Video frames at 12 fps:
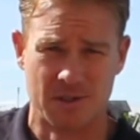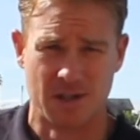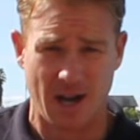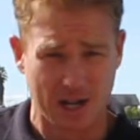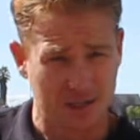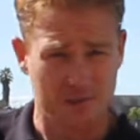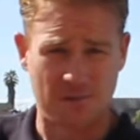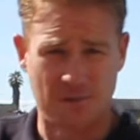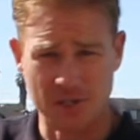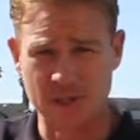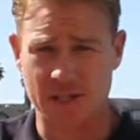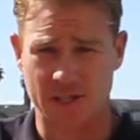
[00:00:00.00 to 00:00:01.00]
I can
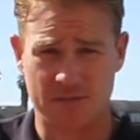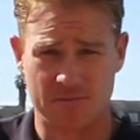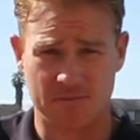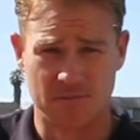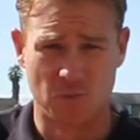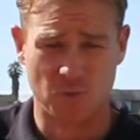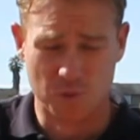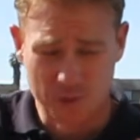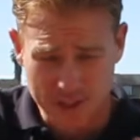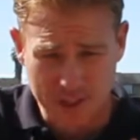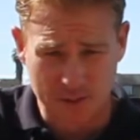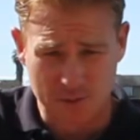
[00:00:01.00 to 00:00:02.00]
feel it
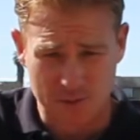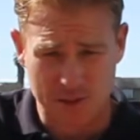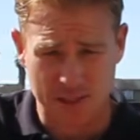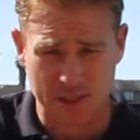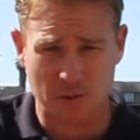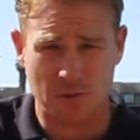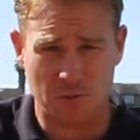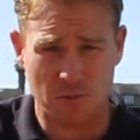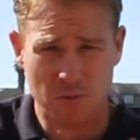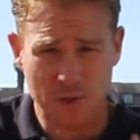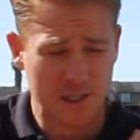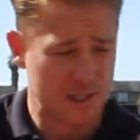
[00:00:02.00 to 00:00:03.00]
really, really,
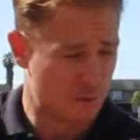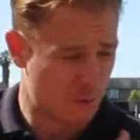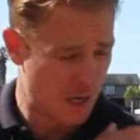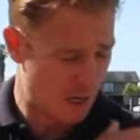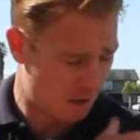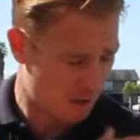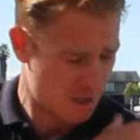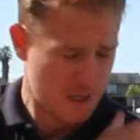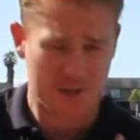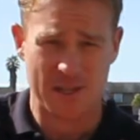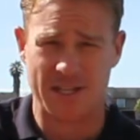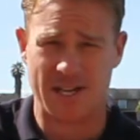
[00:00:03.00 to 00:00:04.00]
really well
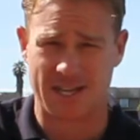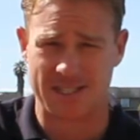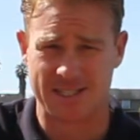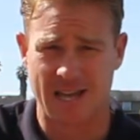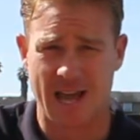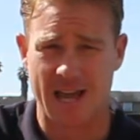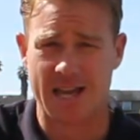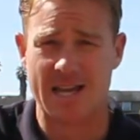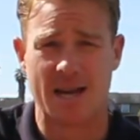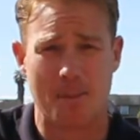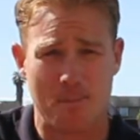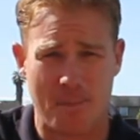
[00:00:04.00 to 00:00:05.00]
the next day
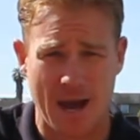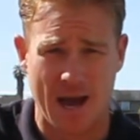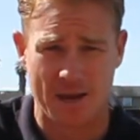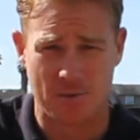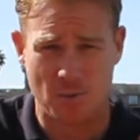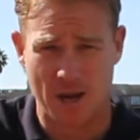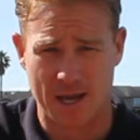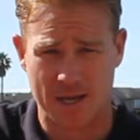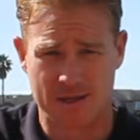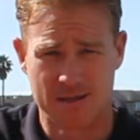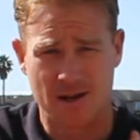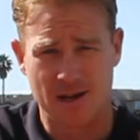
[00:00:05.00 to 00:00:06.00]
in a bad
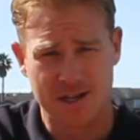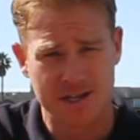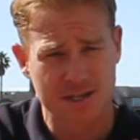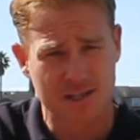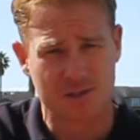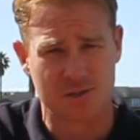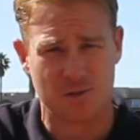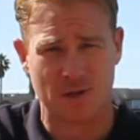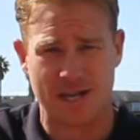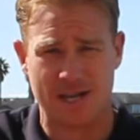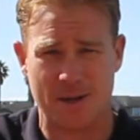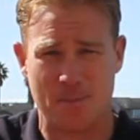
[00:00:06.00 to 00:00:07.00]
way. Not in a good
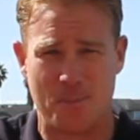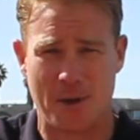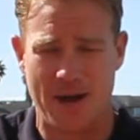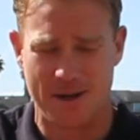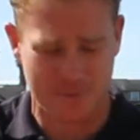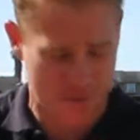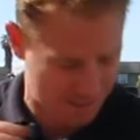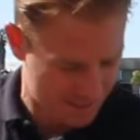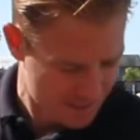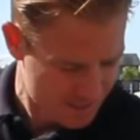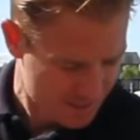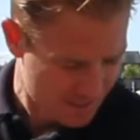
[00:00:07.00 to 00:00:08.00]
way, in a bad way.
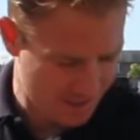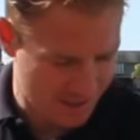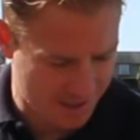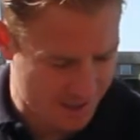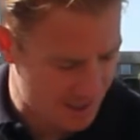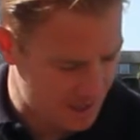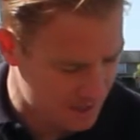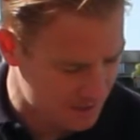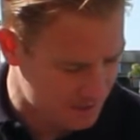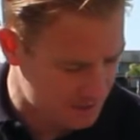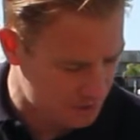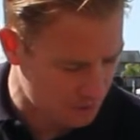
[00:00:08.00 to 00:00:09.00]

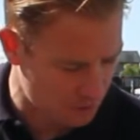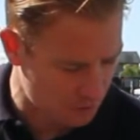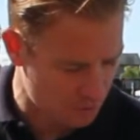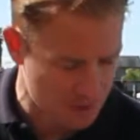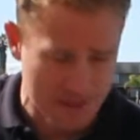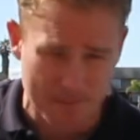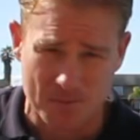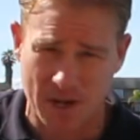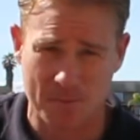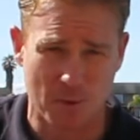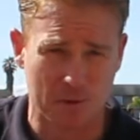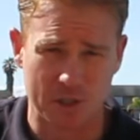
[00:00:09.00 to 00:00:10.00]
And so
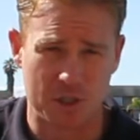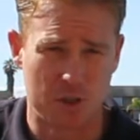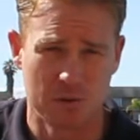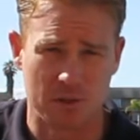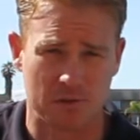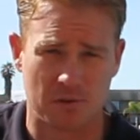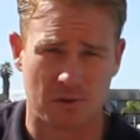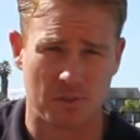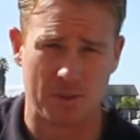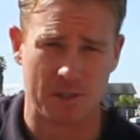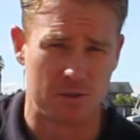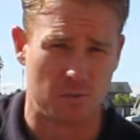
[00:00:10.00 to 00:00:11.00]
I'm only shooting for
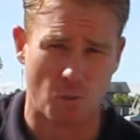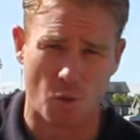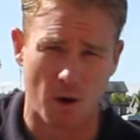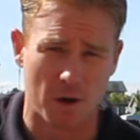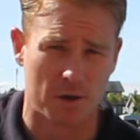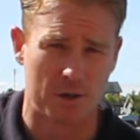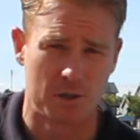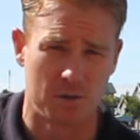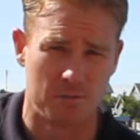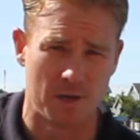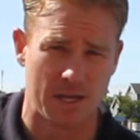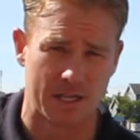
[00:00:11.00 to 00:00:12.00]
maybe 1 or 2
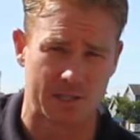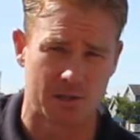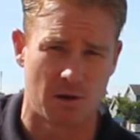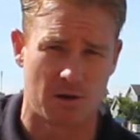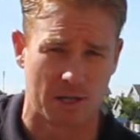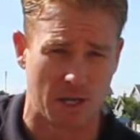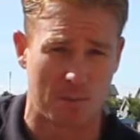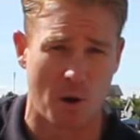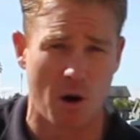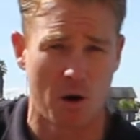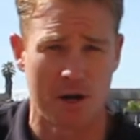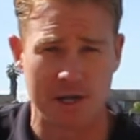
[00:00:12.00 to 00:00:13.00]
minutes long and I'm
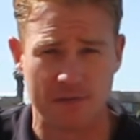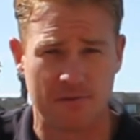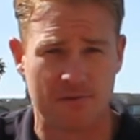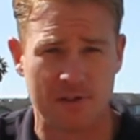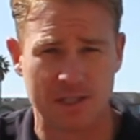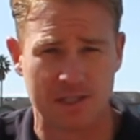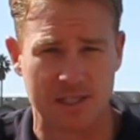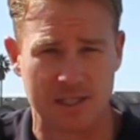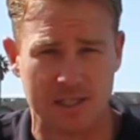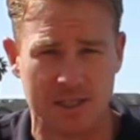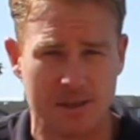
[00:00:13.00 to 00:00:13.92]
already feeling